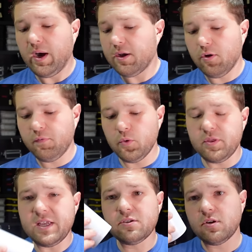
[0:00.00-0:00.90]
I go through,
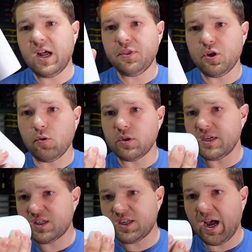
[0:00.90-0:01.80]
these are not the
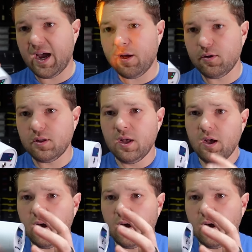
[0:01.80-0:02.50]
only style